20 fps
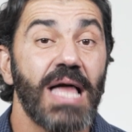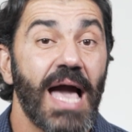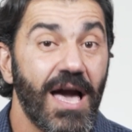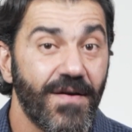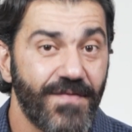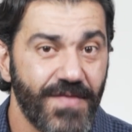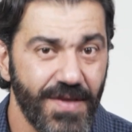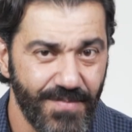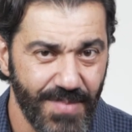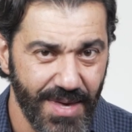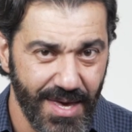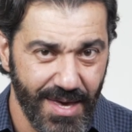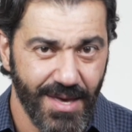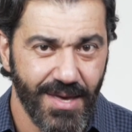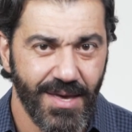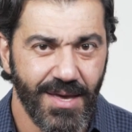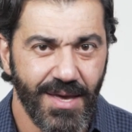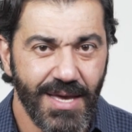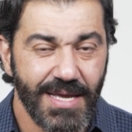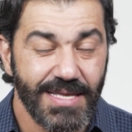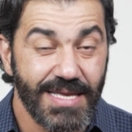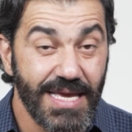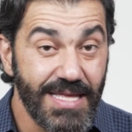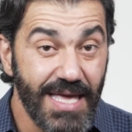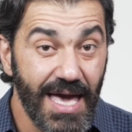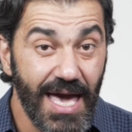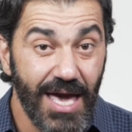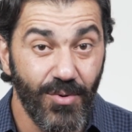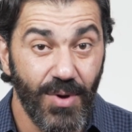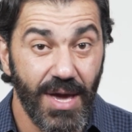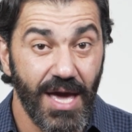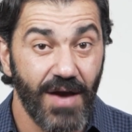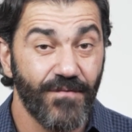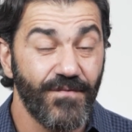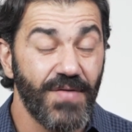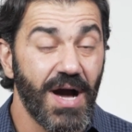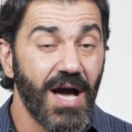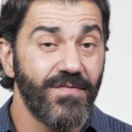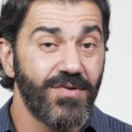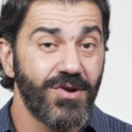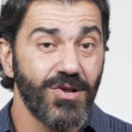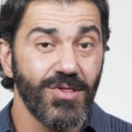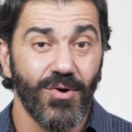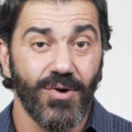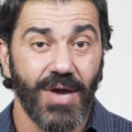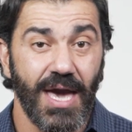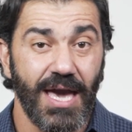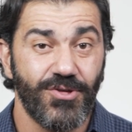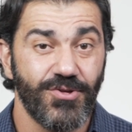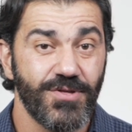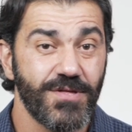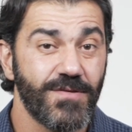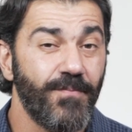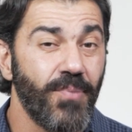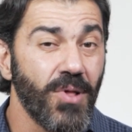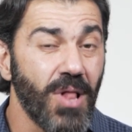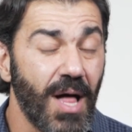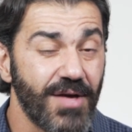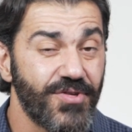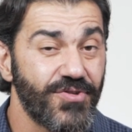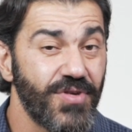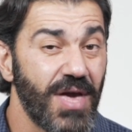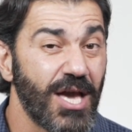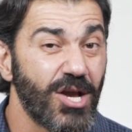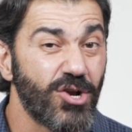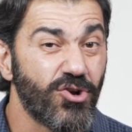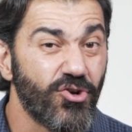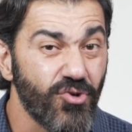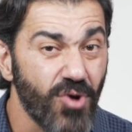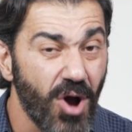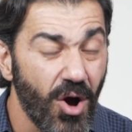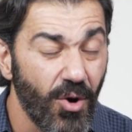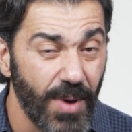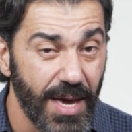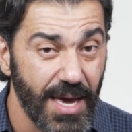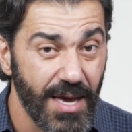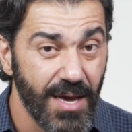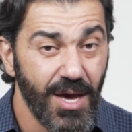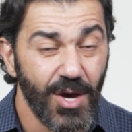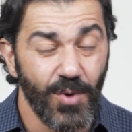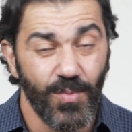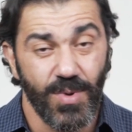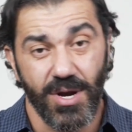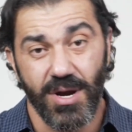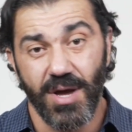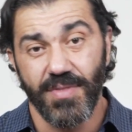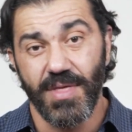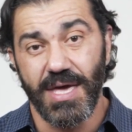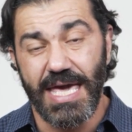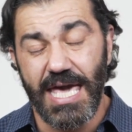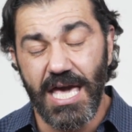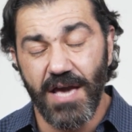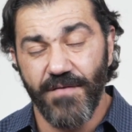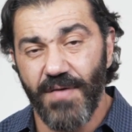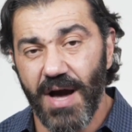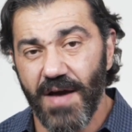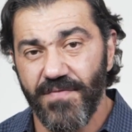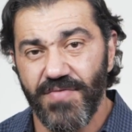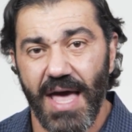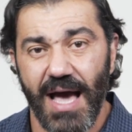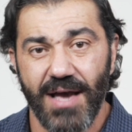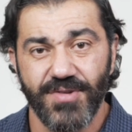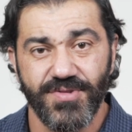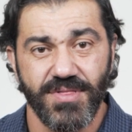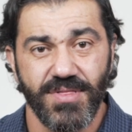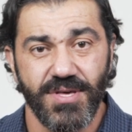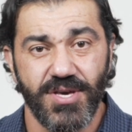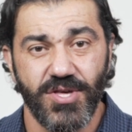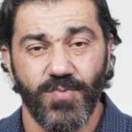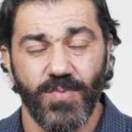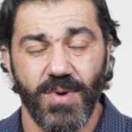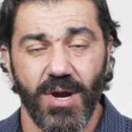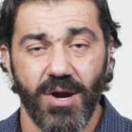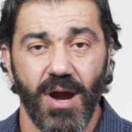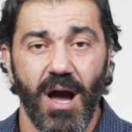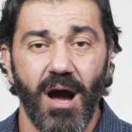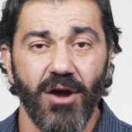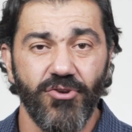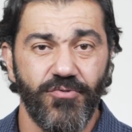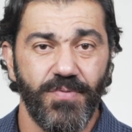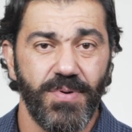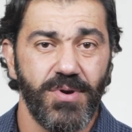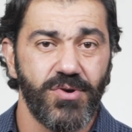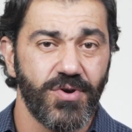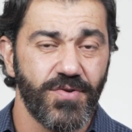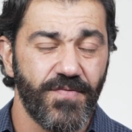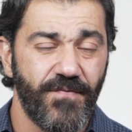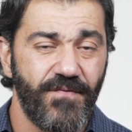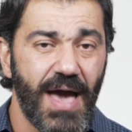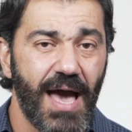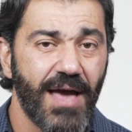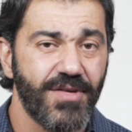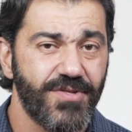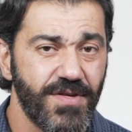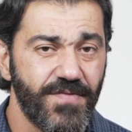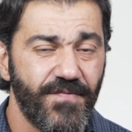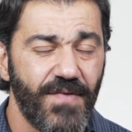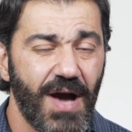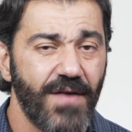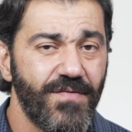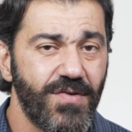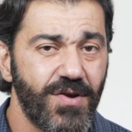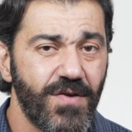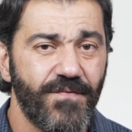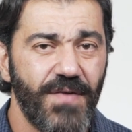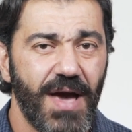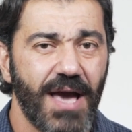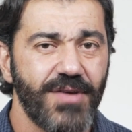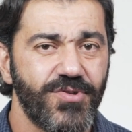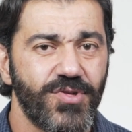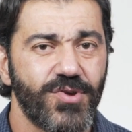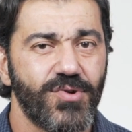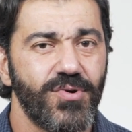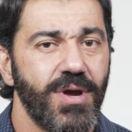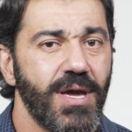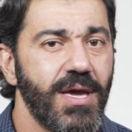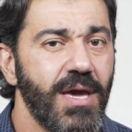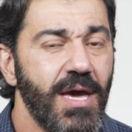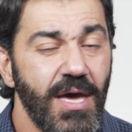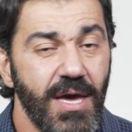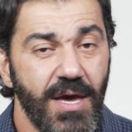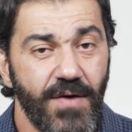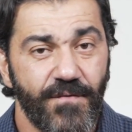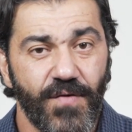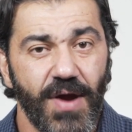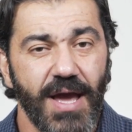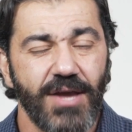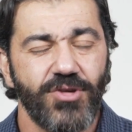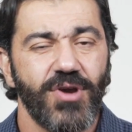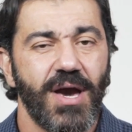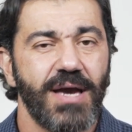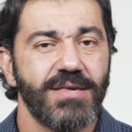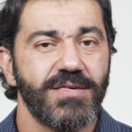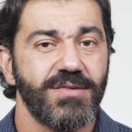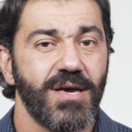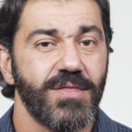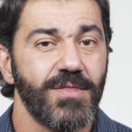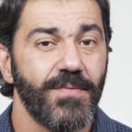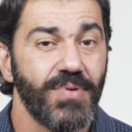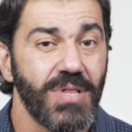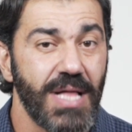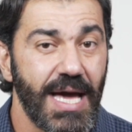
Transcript: laughed at me. Today we have five hundred locations plus and growing. We are on the Inc five thousand list. We are entrepreneurs' fastest, five hundred fastest growing franchises on the